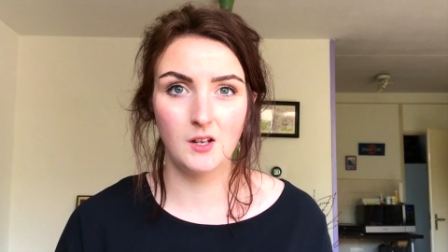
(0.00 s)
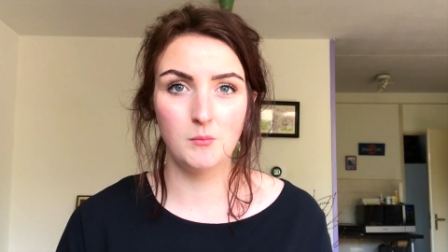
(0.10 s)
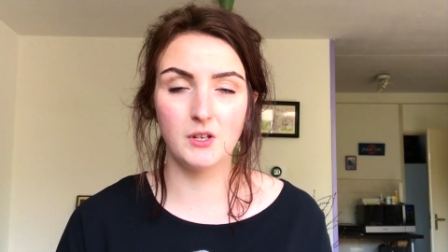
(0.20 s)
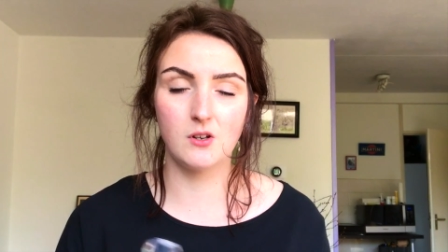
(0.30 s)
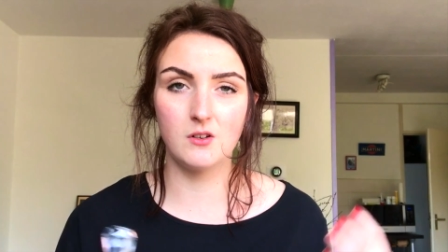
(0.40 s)

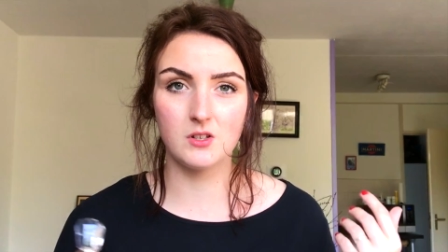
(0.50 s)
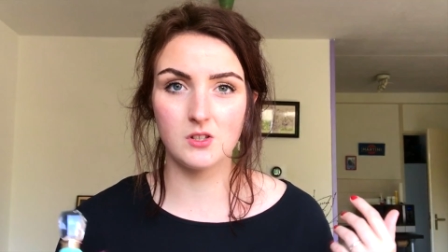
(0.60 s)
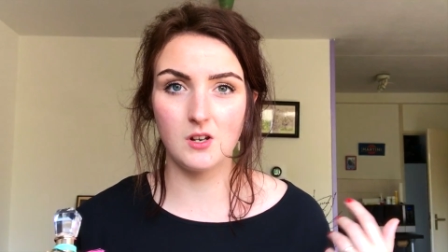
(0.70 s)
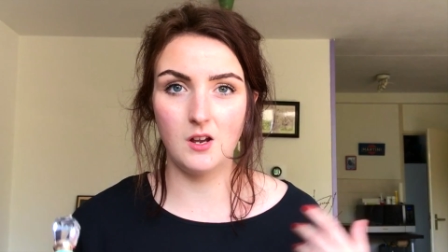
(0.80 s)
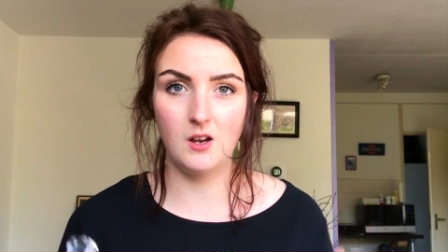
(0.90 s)

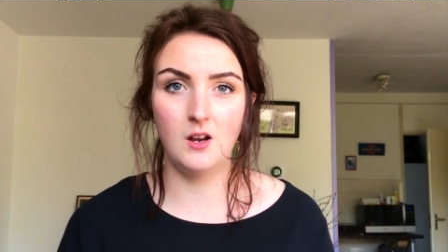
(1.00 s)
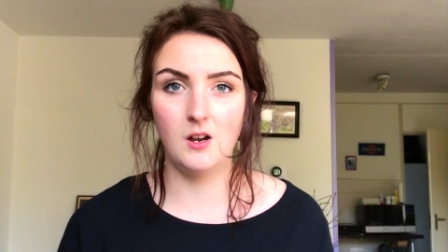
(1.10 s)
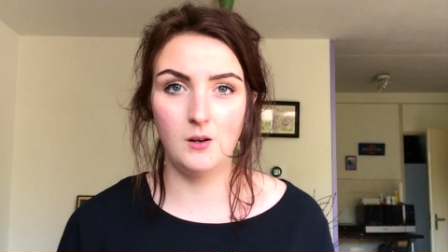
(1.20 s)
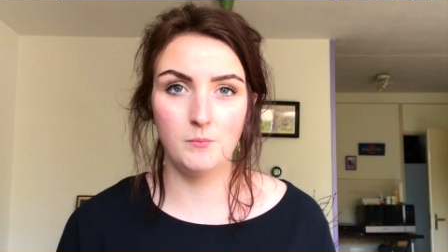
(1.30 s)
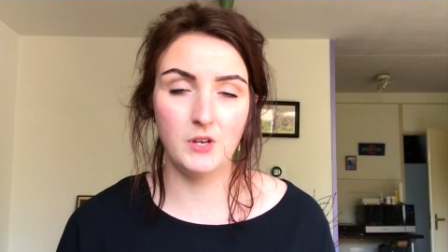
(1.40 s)
Because,
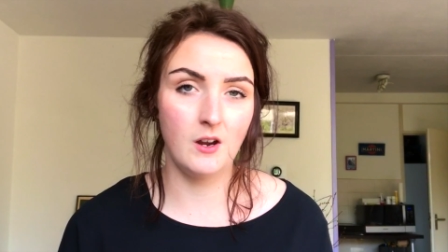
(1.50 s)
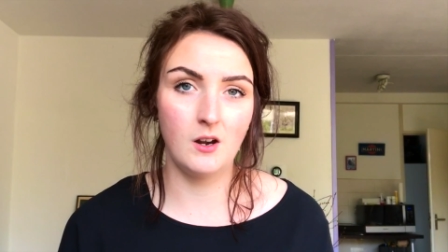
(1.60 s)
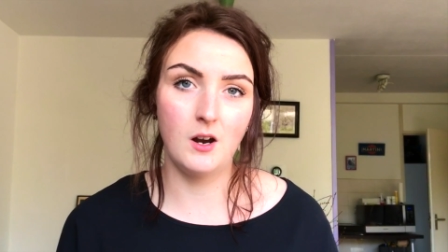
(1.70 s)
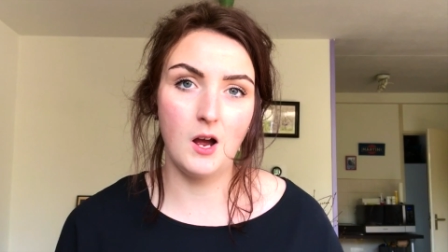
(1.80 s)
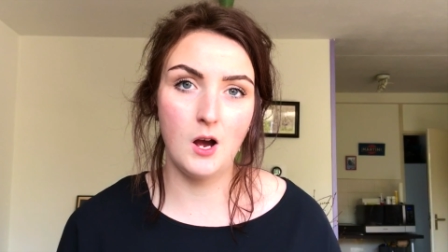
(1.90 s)

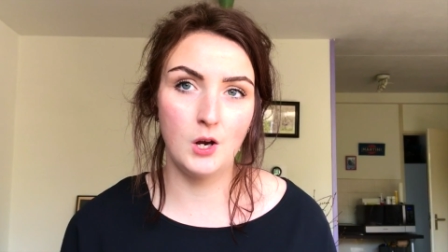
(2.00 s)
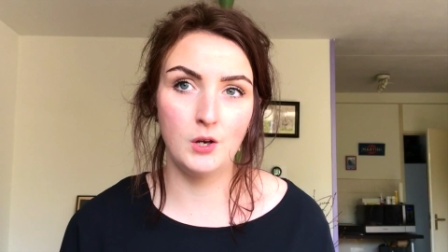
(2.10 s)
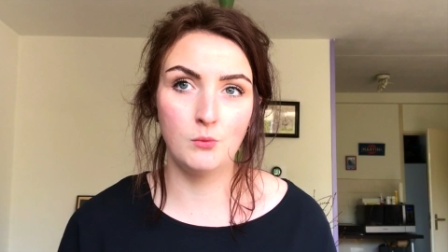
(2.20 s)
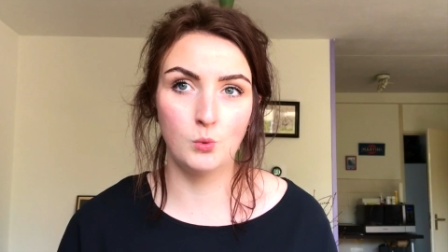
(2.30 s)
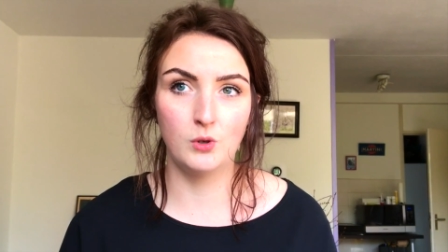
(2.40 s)
yeah,
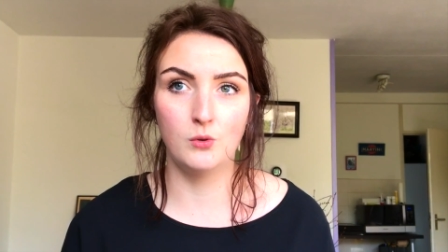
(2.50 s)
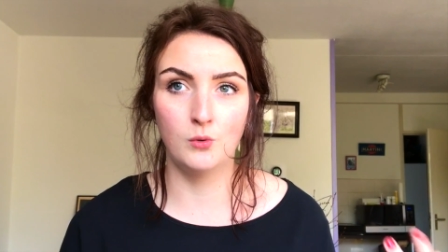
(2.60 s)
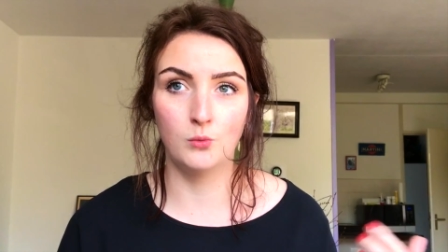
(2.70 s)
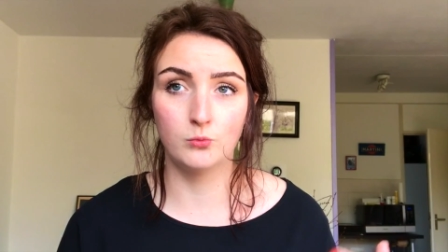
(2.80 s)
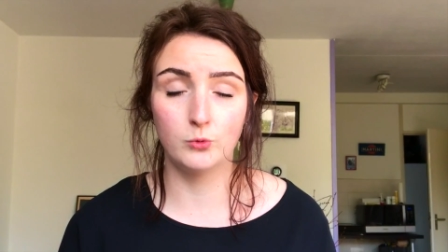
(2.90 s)
I
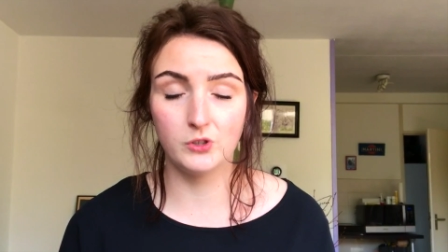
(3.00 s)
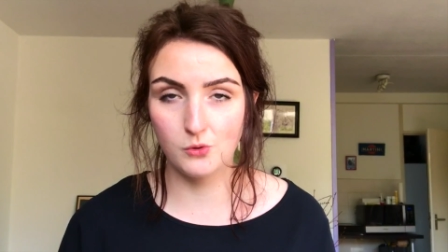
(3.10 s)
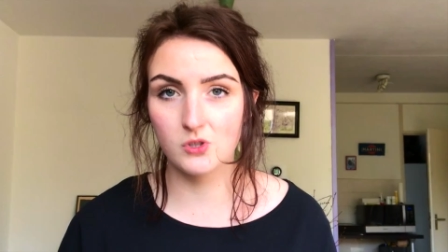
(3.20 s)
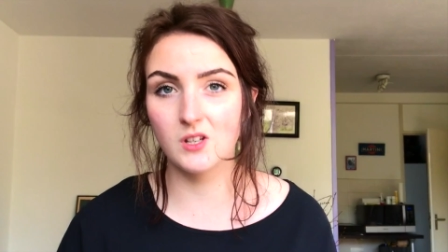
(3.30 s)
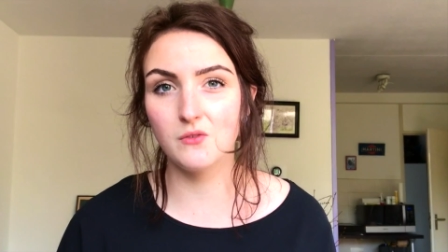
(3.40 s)
will
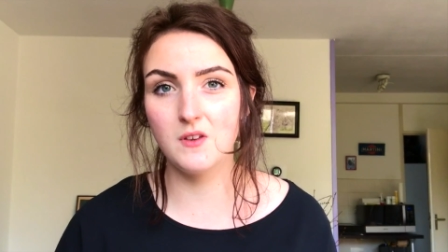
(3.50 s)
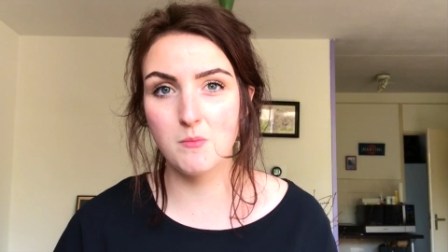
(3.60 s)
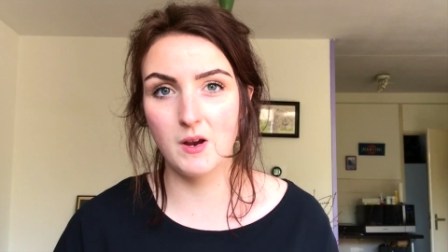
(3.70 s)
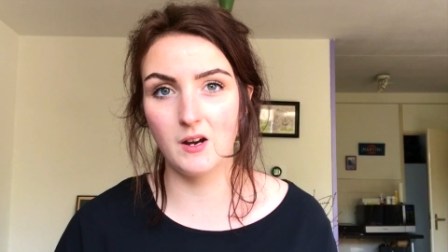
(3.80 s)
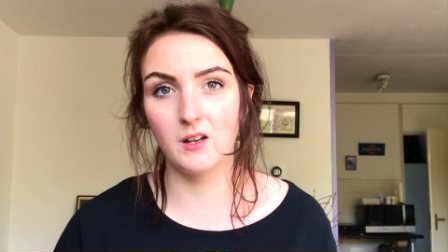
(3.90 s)
use that
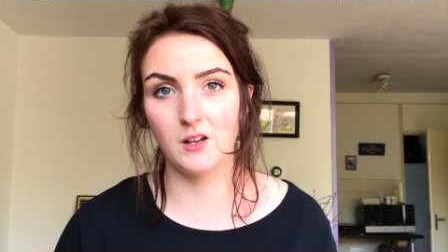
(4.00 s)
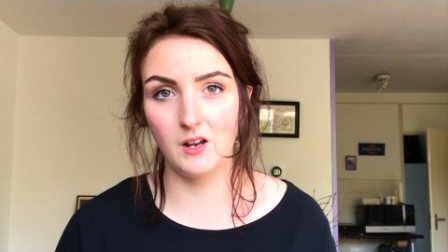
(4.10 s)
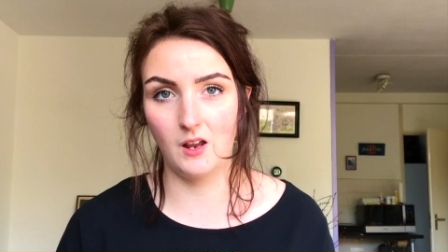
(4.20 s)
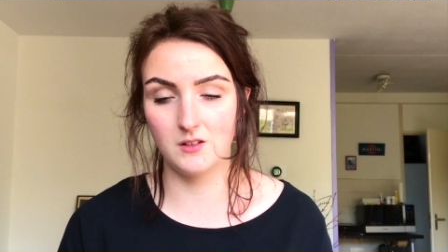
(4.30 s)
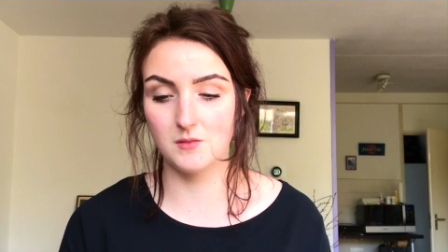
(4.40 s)
feedback
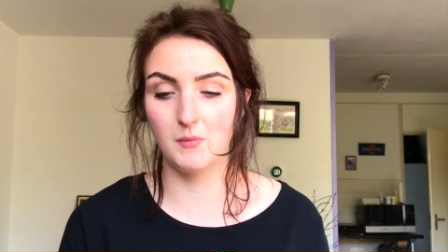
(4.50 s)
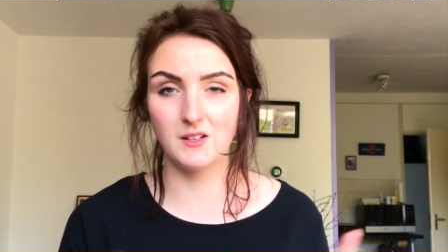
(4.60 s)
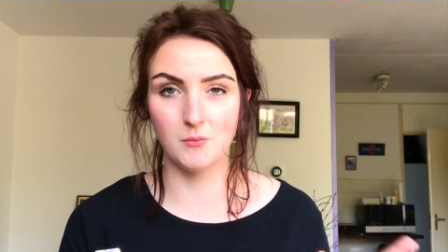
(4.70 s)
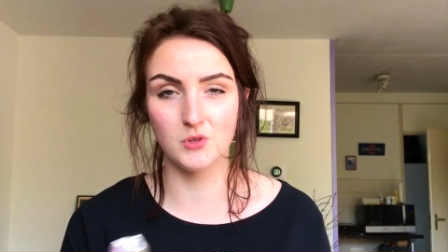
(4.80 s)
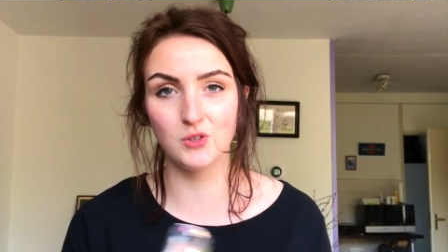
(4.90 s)
and
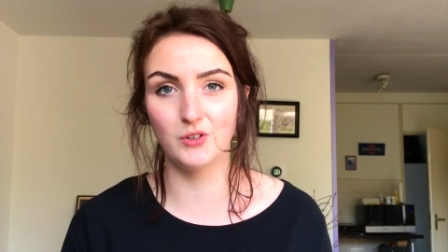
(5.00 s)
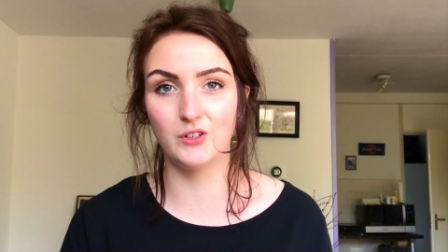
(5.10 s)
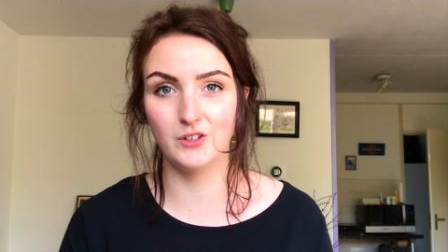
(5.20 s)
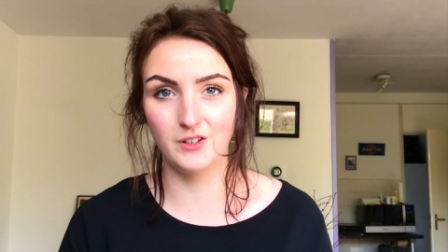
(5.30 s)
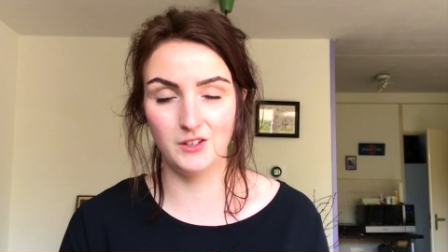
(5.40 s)
make them
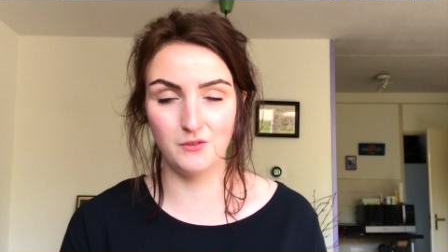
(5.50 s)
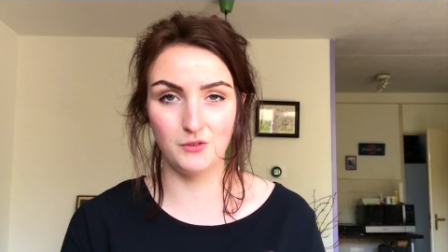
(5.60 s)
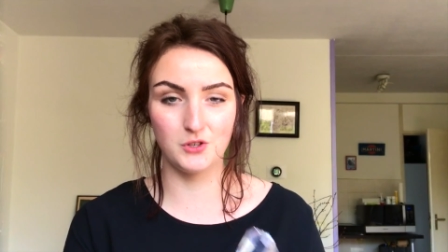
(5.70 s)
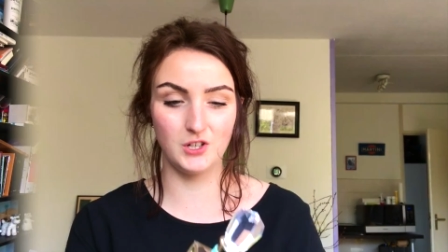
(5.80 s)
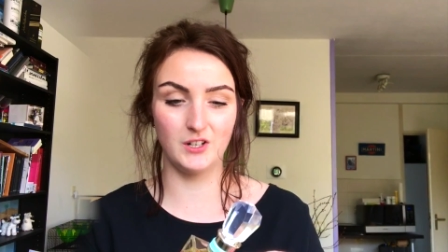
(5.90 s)
shorter in the
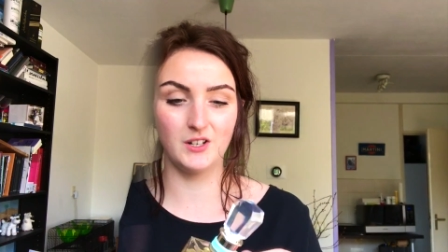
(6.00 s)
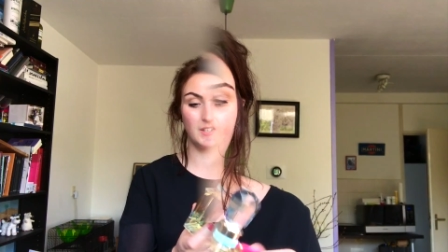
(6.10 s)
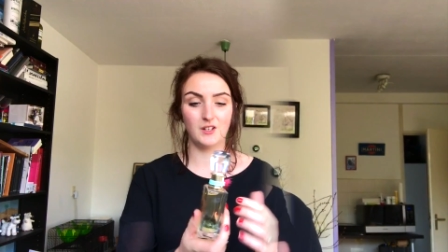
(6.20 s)
future.